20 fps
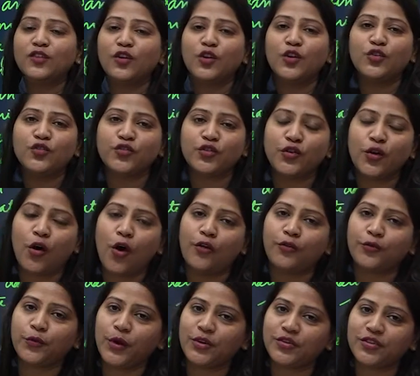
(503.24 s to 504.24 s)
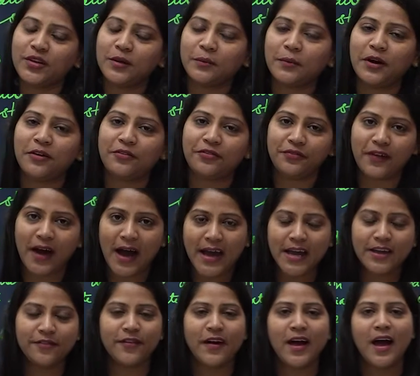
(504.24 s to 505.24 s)
solution of question number
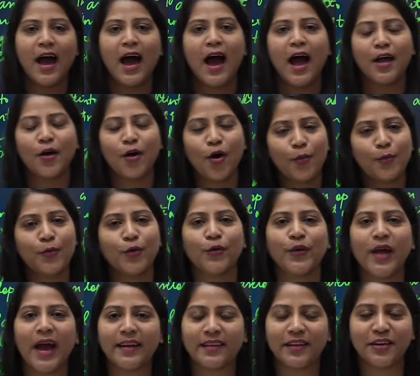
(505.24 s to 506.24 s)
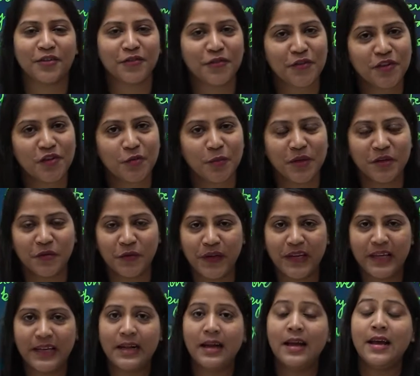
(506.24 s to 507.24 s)
5. I hope you get the difference
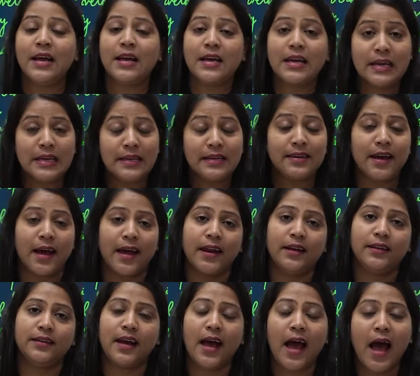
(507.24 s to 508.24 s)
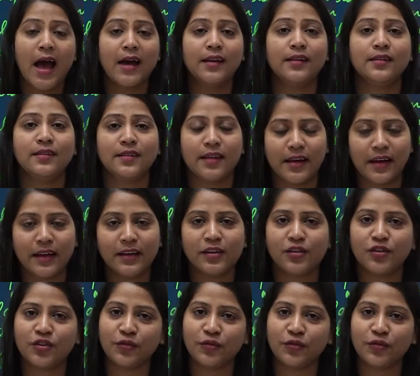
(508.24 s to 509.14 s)
between indirect and direct